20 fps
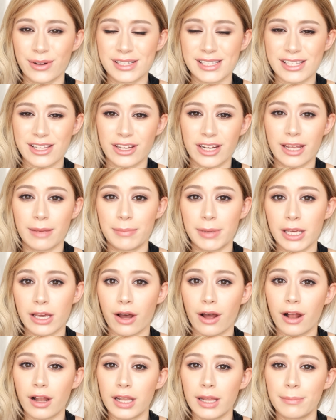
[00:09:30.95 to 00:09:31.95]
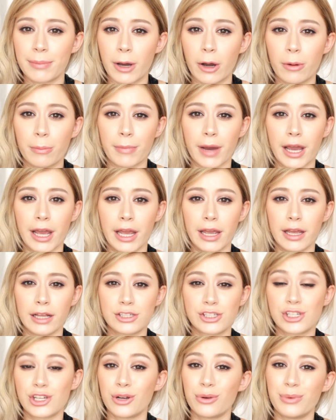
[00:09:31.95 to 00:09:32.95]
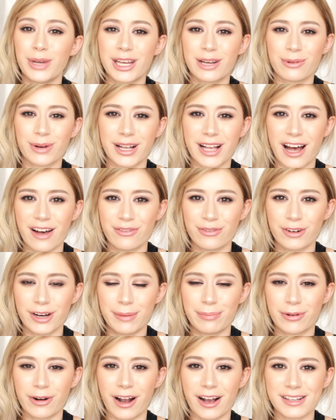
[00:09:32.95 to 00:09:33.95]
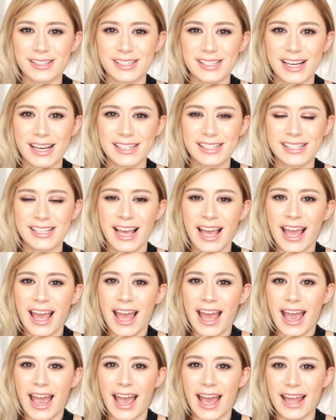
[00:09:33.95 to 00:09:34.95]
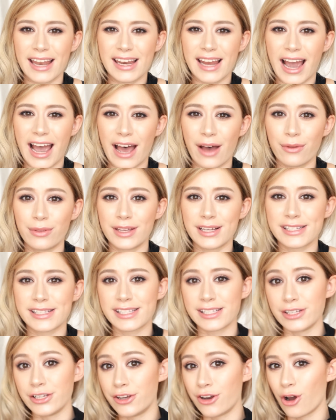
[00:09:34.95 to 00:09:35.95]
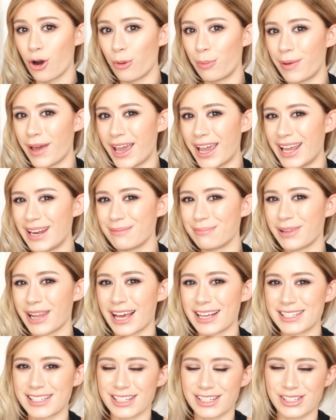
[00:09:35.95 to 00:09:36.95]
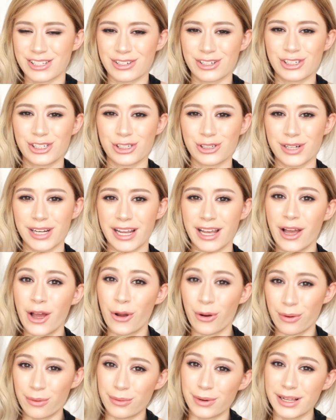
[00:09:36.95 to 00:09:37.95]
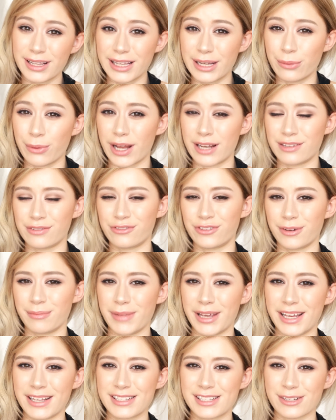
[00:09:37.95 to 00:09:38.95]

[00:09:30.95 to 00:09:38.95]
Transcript: It's gonna be all about my 2-week recovery process and how this no-pain plastic surgery really went for me.